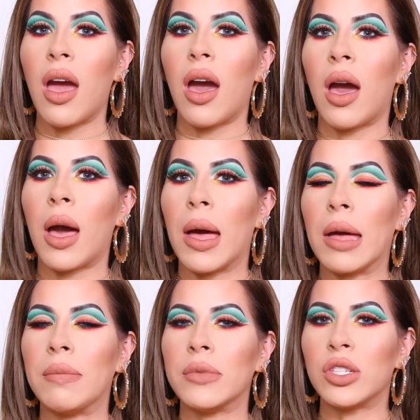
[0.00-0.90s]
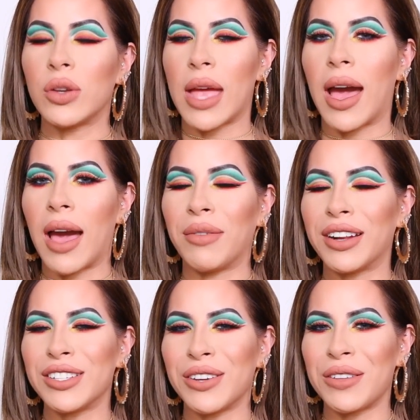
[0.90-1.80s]
Um, so yeah, I'm going
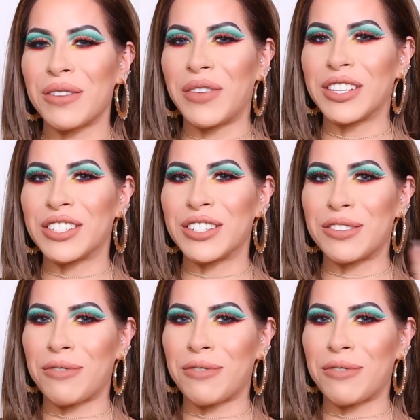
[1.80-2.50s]
to show you the pictures